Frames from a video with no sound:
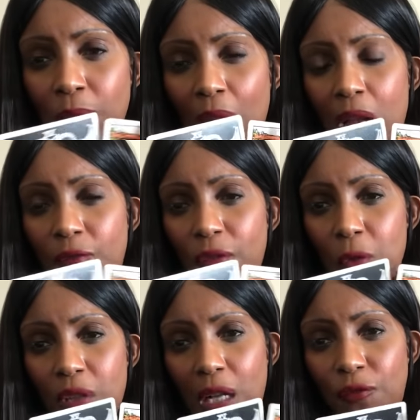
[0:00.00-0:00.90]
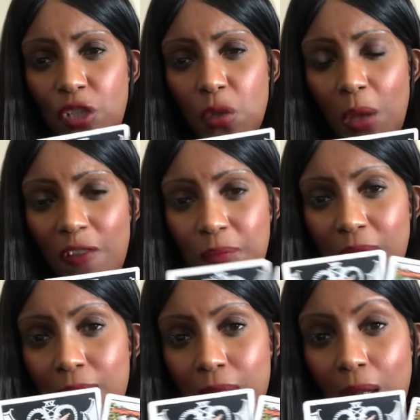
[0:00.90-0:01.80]
And I feel that if you have
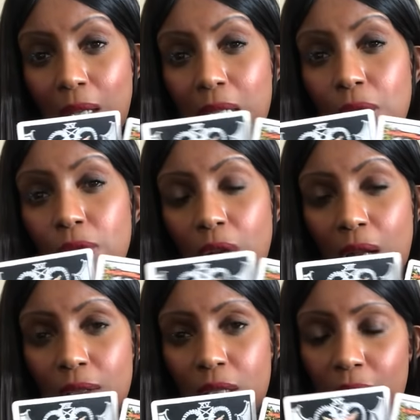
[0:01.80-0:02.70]
been stuck in a rut,